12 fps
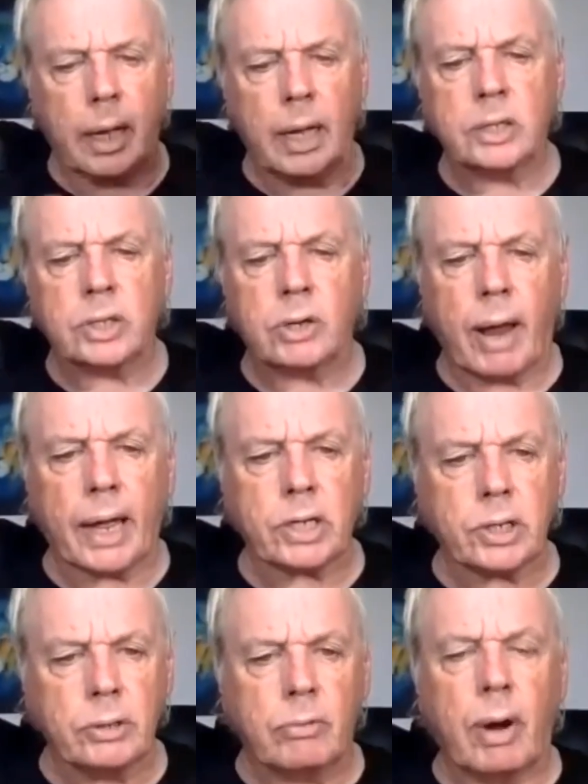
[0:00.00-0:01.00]

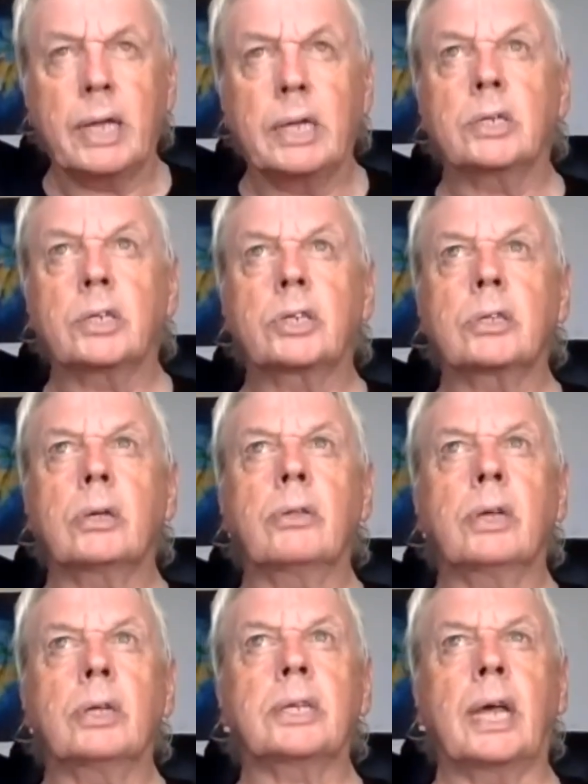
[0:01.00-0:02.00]
interaction range,
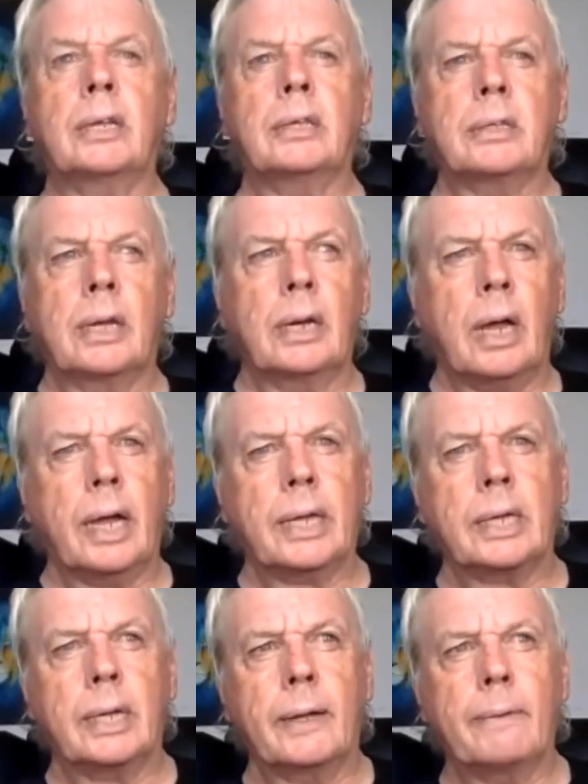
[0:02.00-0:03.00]
that's anything
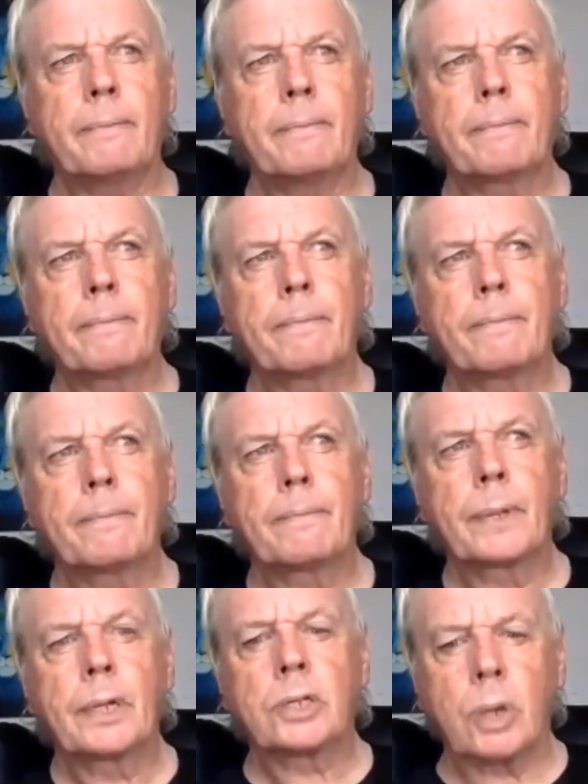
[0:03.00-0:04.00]
like it.
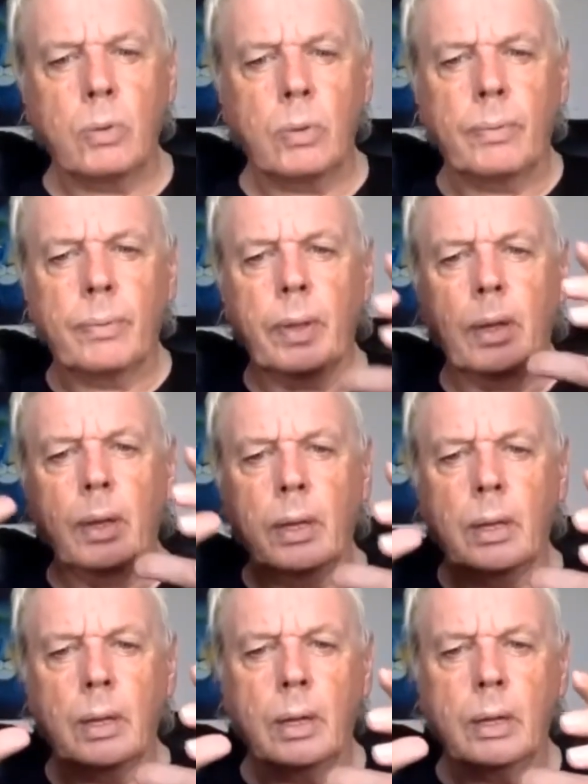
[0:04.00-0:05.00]
So
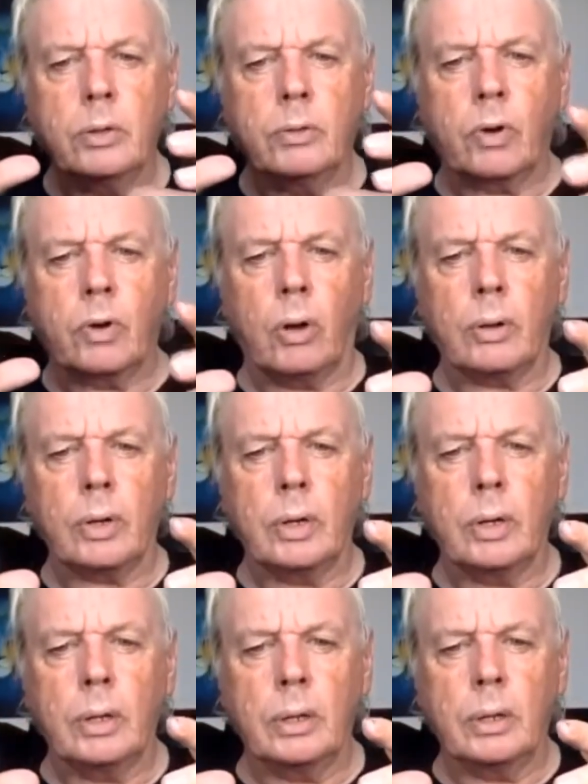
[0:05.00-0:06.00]
you've got
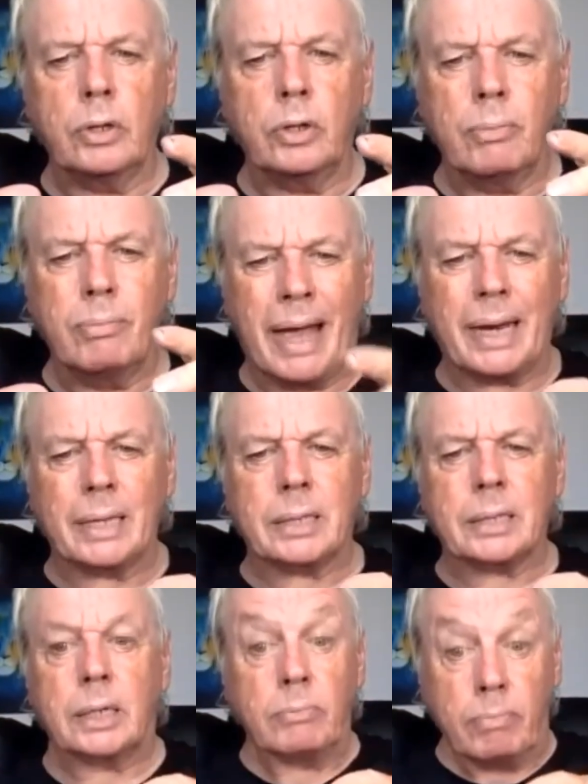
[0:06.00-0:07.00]

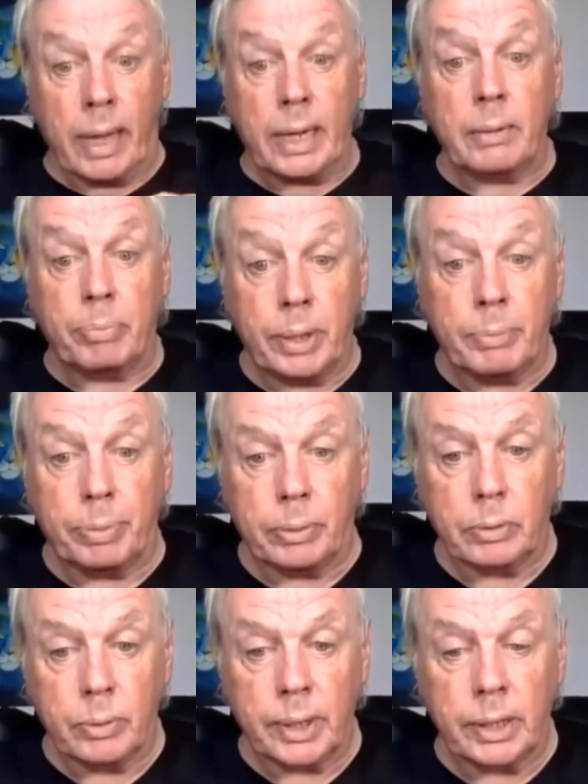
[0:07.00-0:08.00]
humanity, many
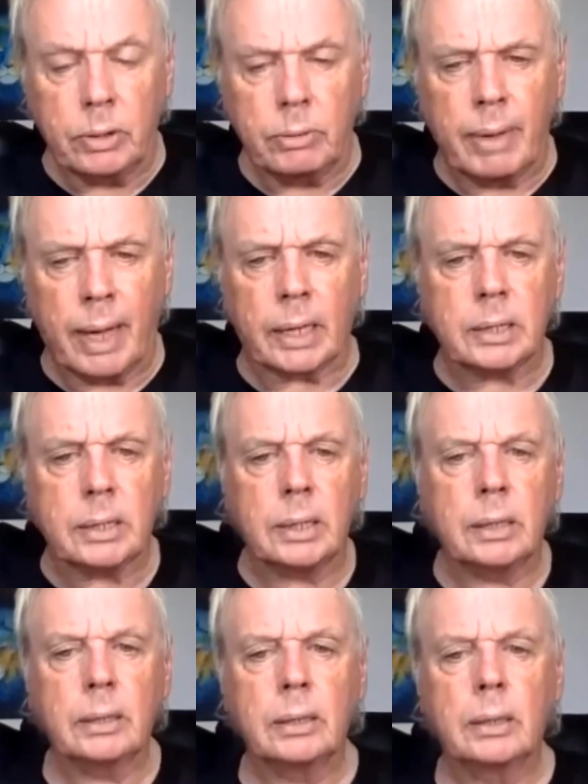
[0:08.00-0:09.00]
people within
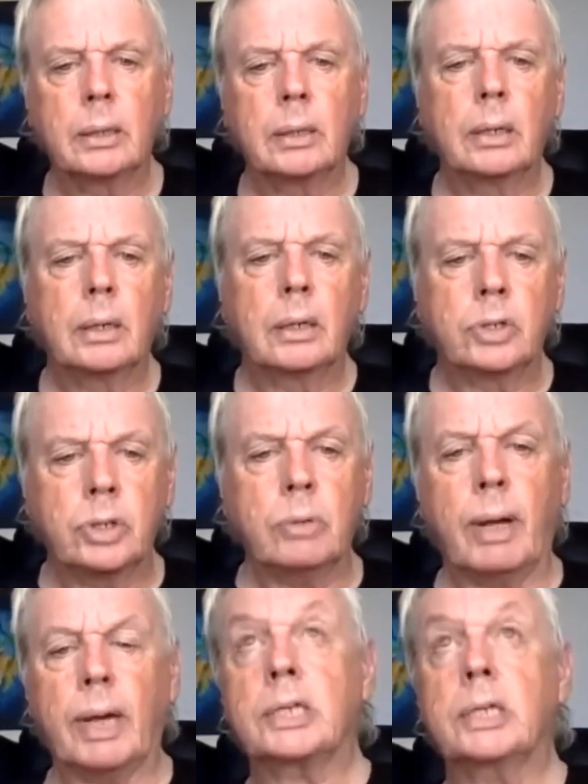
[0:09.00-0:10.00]
humanity,
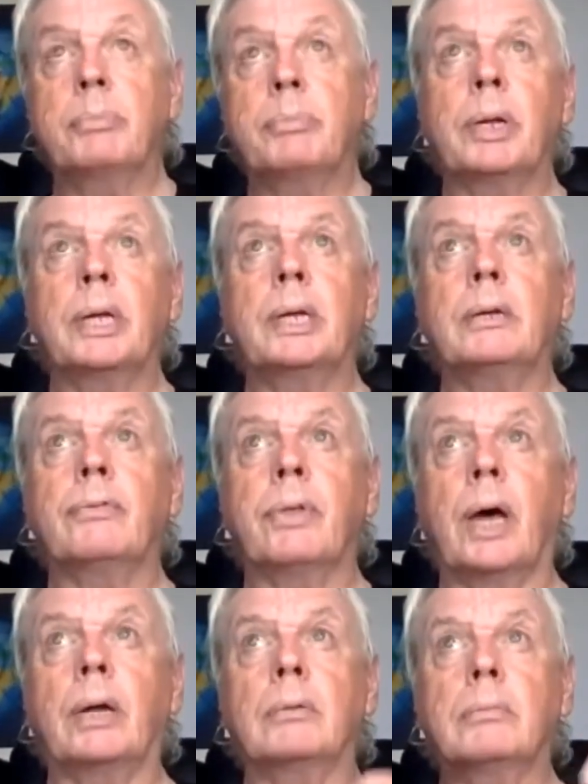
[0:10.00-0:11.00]
do actually believe
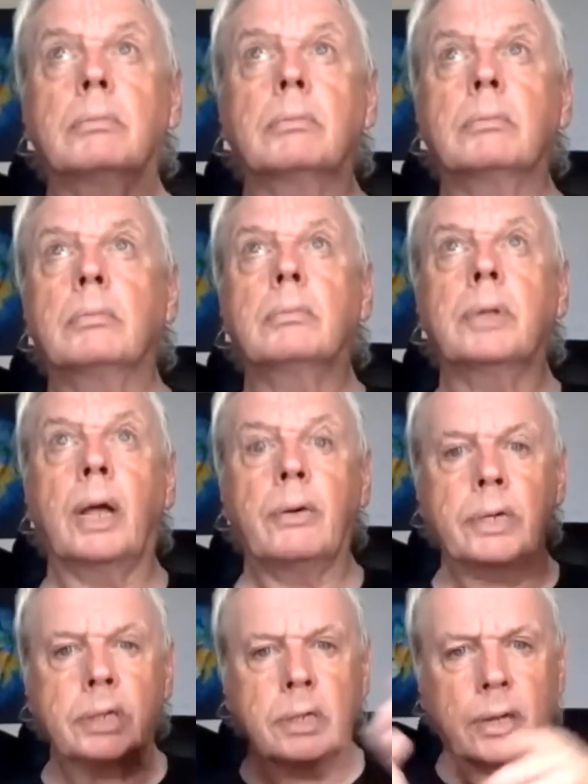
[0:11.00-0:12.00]
that
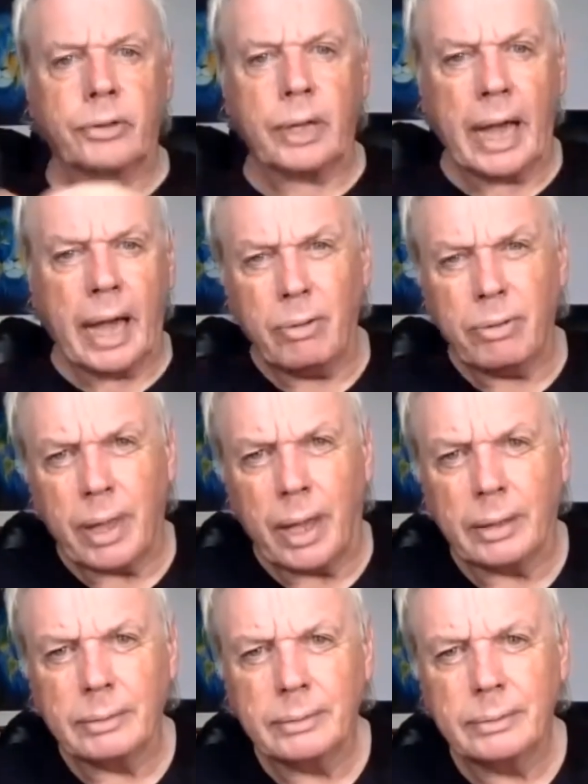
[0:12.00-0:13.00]
there is nothing out there.